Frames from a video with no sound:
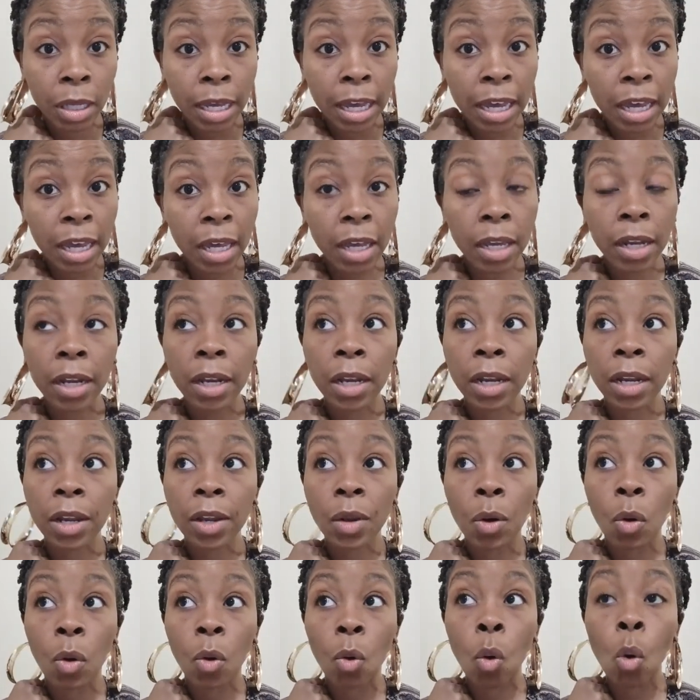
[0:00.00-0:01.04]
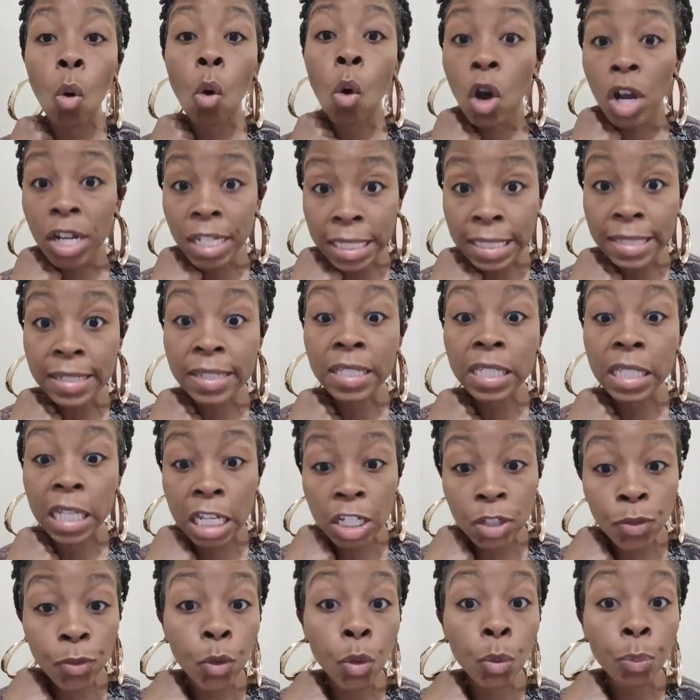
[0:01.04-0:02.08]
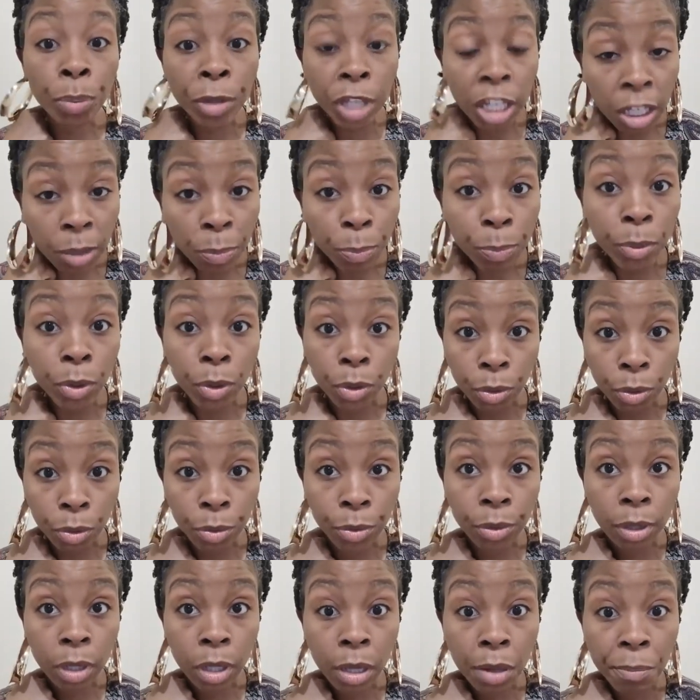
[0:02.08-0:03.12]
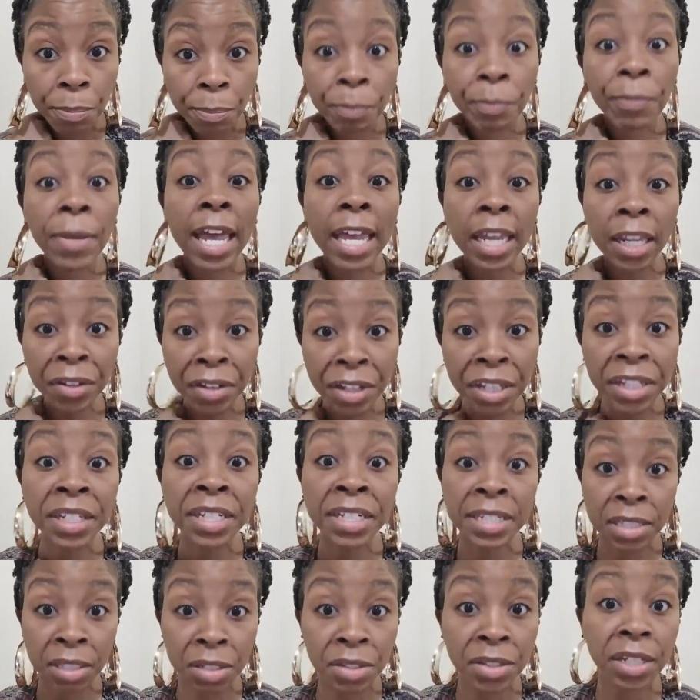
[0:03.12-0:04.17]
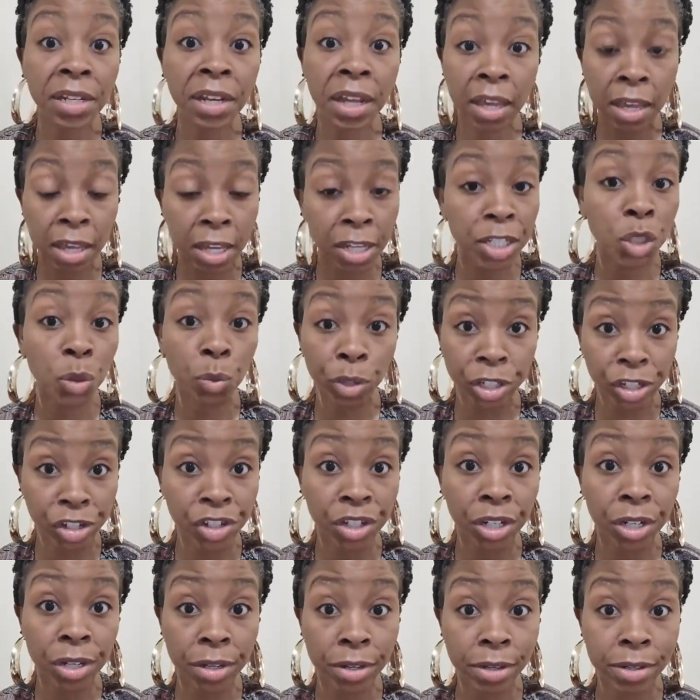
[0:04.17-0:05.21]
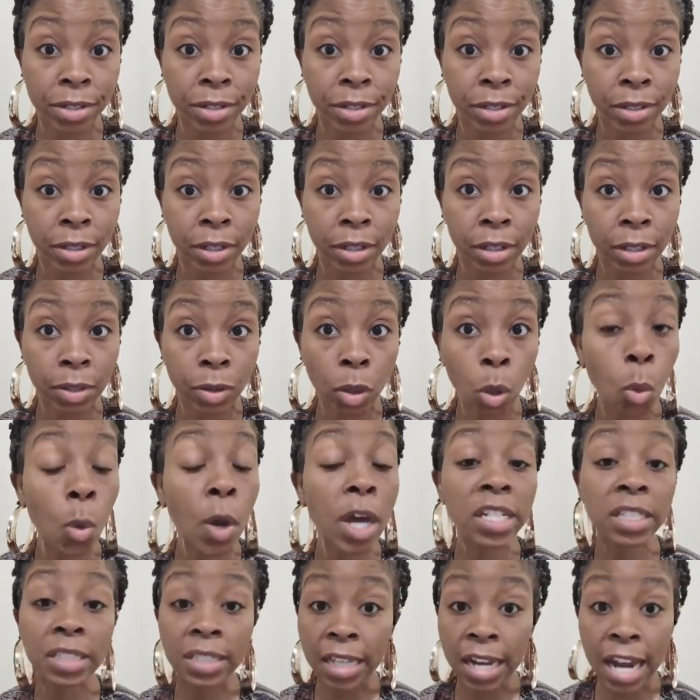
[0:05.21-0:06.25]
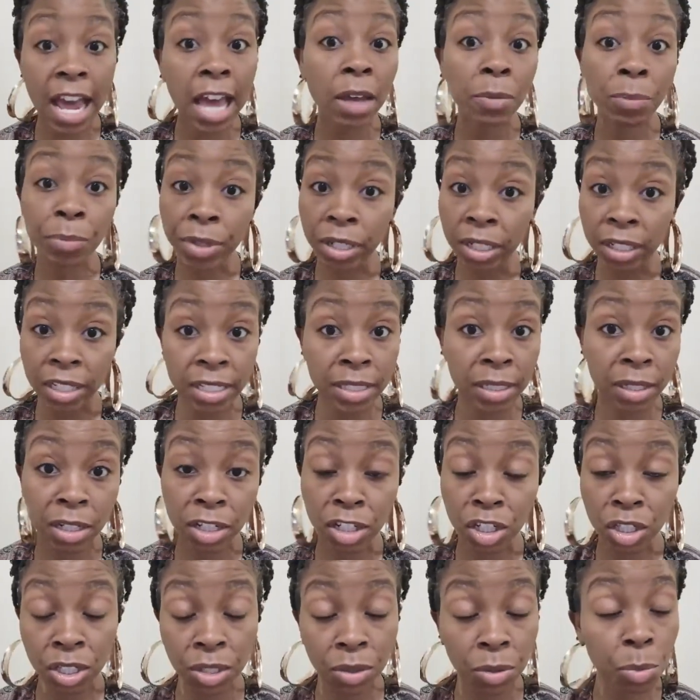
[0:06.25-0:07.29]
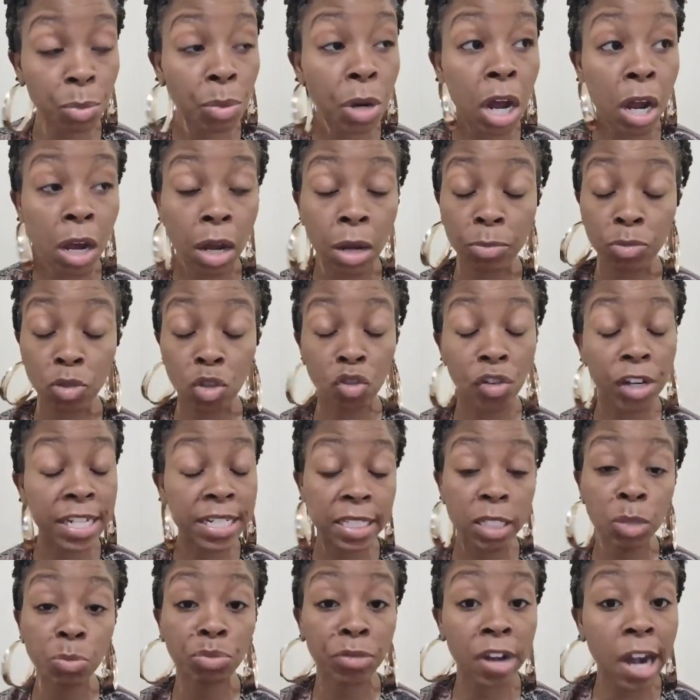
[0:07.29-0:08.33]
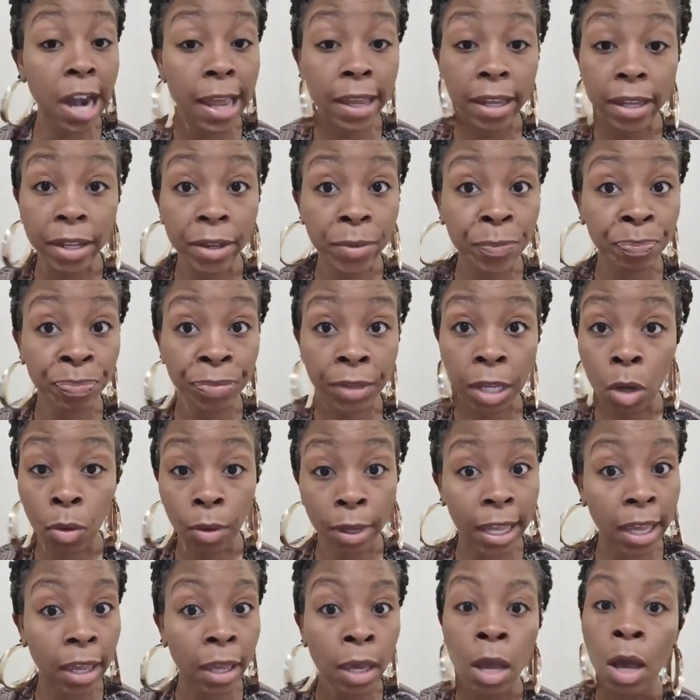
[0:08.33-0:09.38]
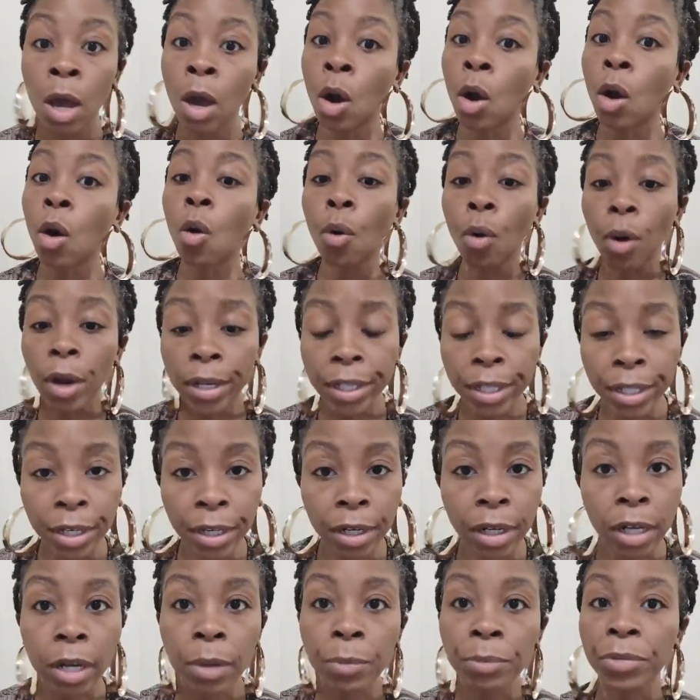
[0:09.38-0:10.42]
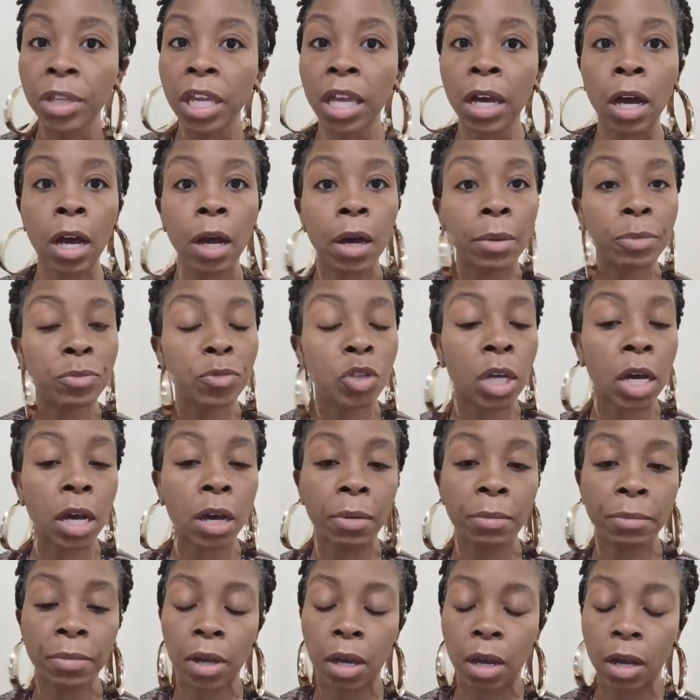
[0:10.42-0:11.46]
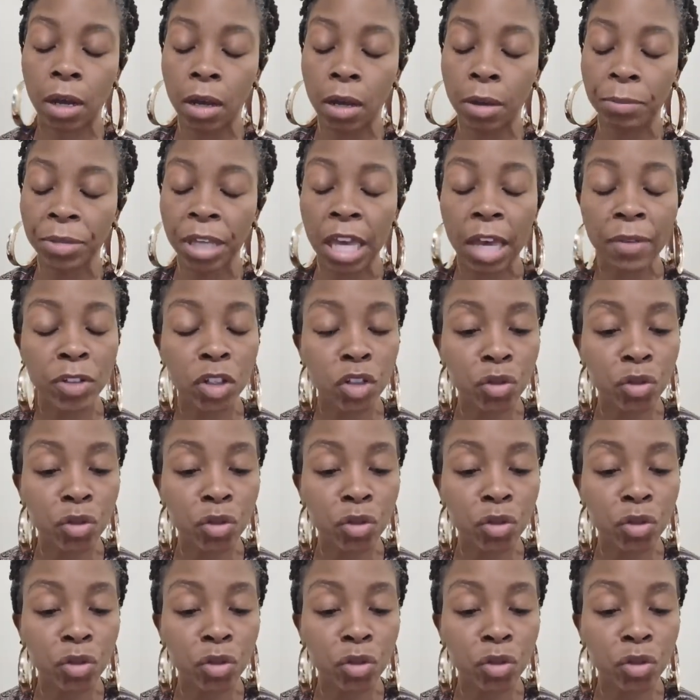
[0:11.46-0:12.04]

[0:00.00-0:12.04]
And all successful people mainly listen to their intuitions. The ones that I've been listening to, um, Tracy Bryan, okay? all of them, um, um, um, Kevin